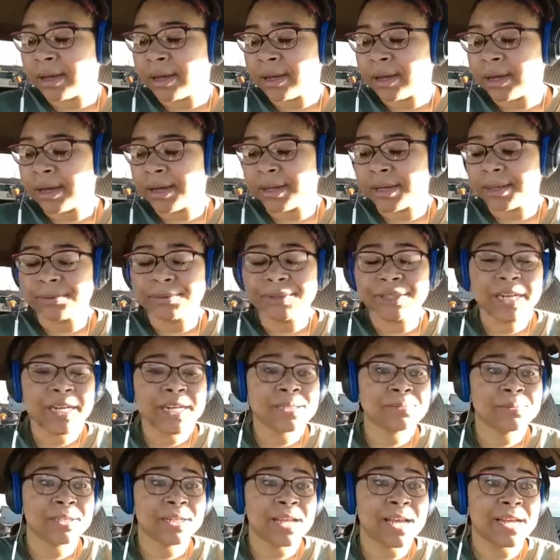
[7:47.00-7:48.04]

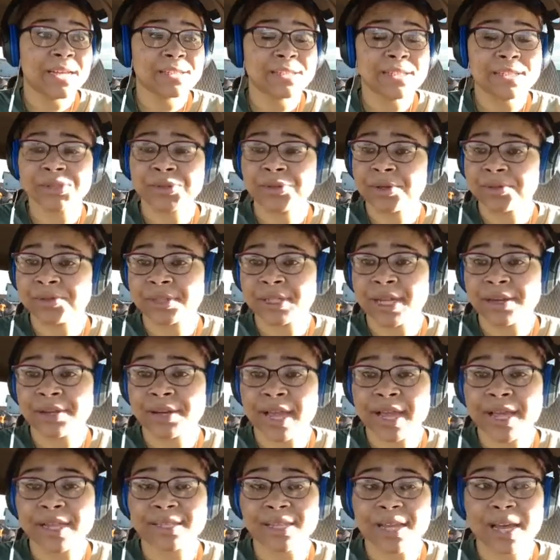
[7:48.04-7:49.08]
Jasmine Guy is as grossed out
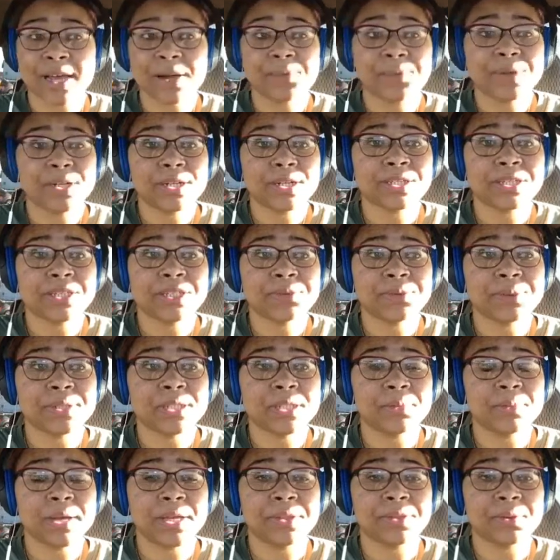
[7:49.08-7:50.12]
as I was. She went
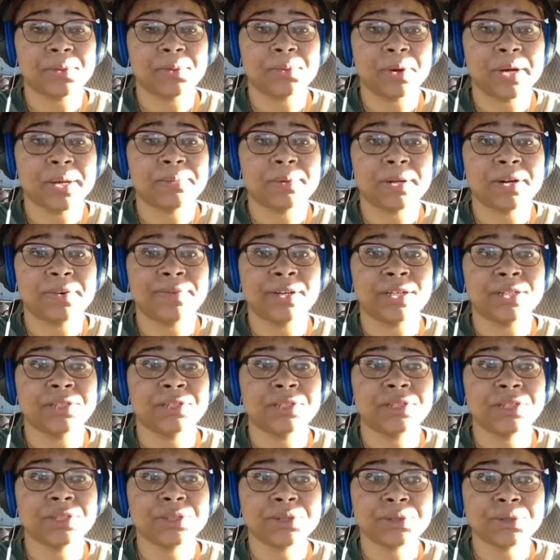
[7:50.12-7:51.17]
to the bathroom, wiped off her
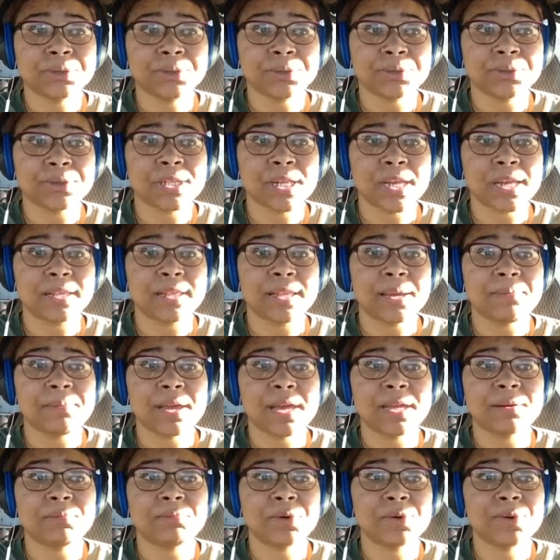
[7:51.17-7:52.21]
shoes, and they
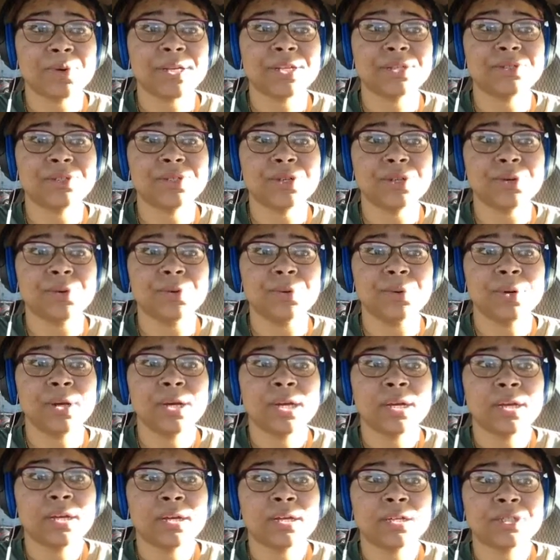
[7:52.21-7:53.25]
made a point to
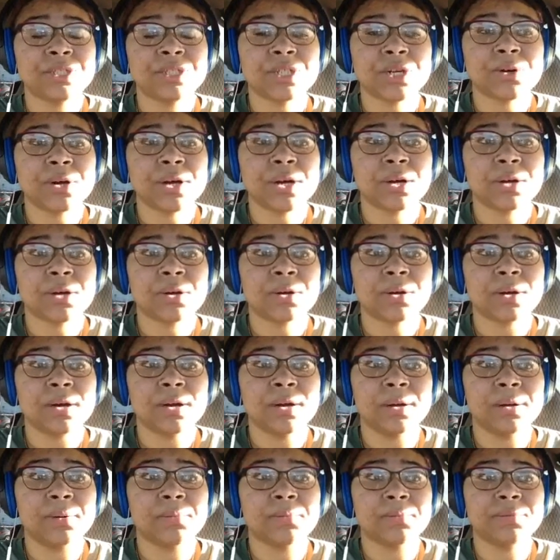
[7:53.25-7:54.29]
show her,
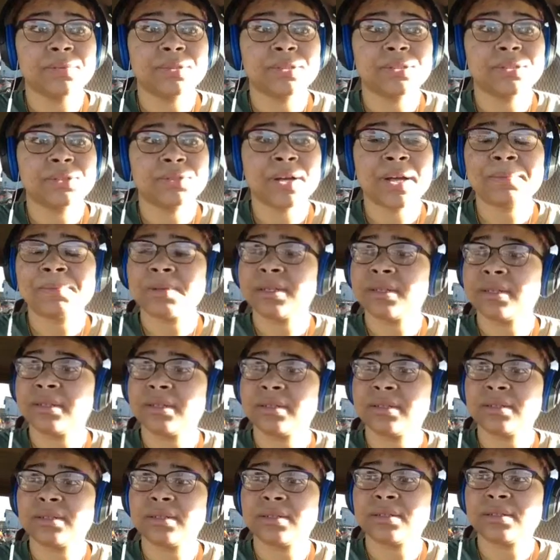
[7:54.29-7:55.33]
drop the
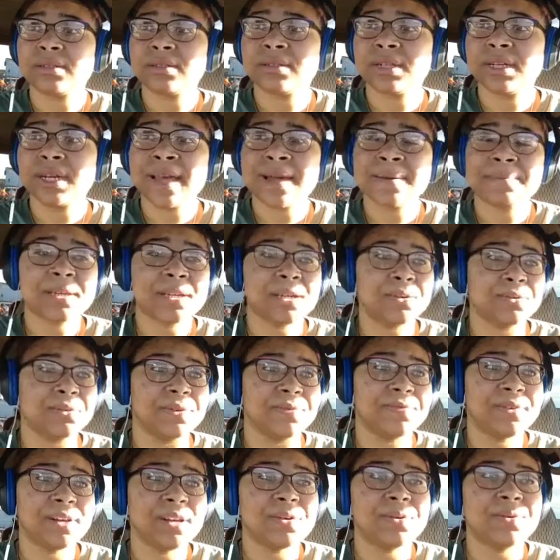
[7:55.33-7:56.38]
napkin on the
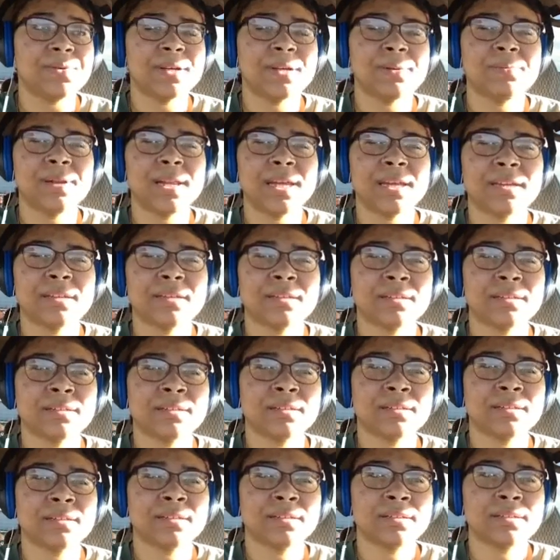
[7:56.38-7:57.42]
floor. And I'm like,
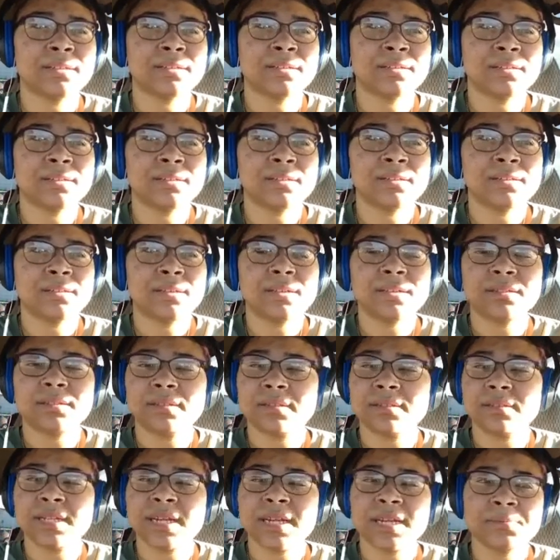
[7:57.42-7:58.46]
now,
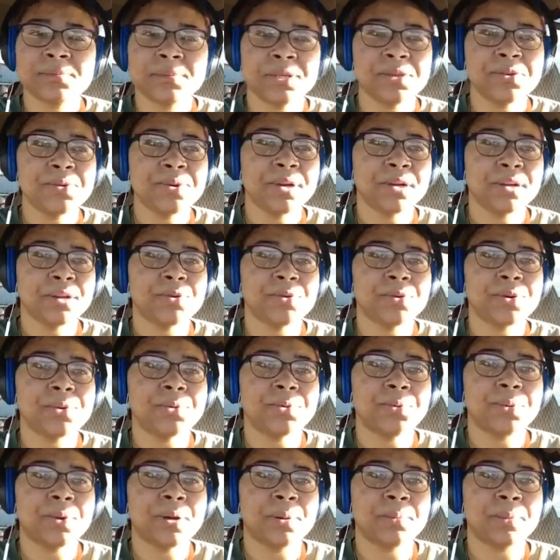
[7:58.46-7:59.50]
Jasmine, you are a
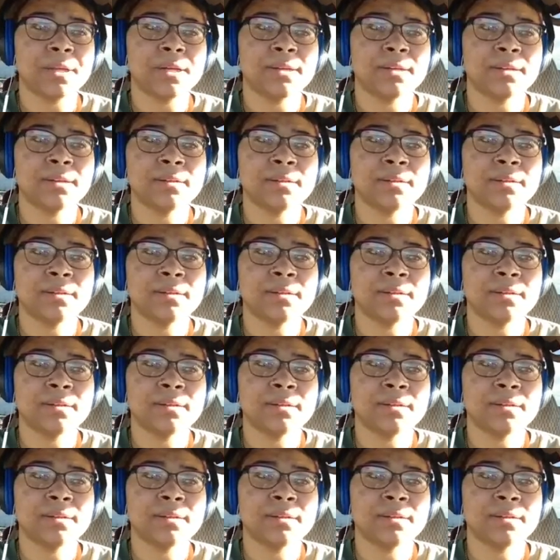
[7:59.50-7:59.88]
grown woman.